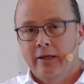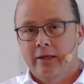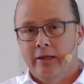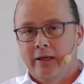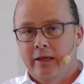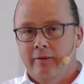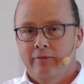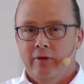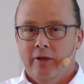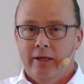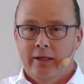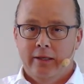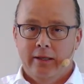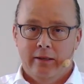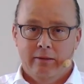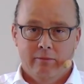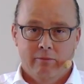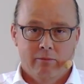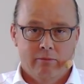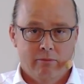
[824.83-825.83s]

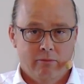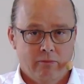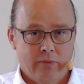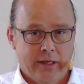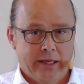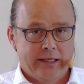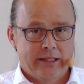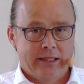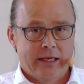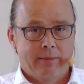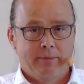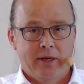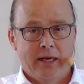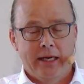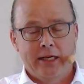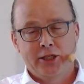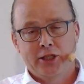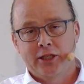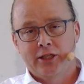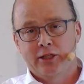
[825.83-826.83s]
giving the
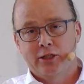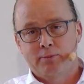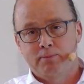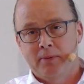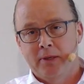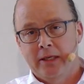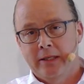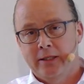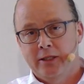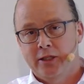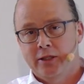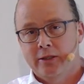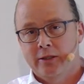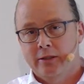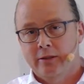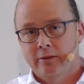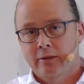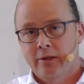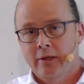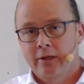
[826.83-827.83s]
examination
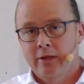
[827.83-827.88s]
speech